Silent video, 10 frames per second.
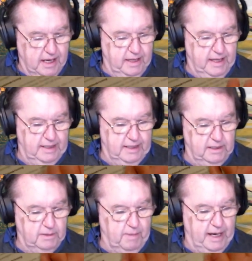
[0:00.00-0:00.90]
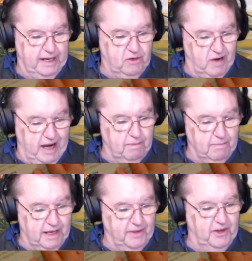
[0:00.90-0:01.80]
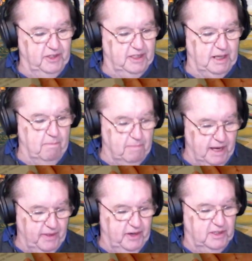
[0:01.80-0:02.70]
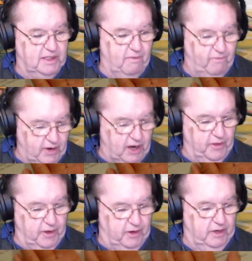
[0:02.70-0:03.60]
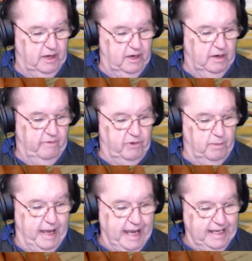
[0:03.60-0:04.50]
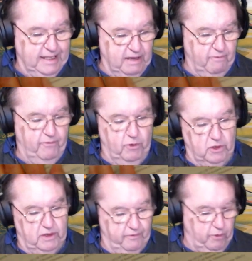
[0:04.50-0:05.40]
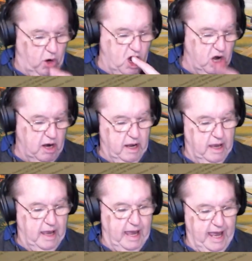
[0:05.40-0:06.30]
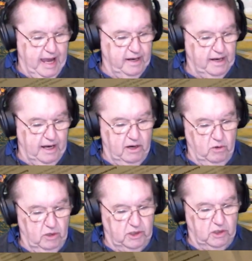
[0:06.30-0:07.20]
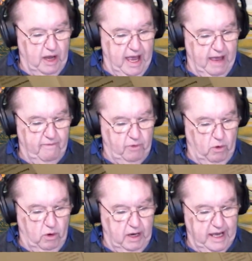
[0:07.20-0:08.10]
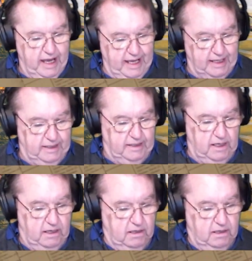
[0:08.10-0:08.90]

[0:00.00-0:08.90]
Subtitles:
this is my grandmother's mother's father from 1844. And I also have all his,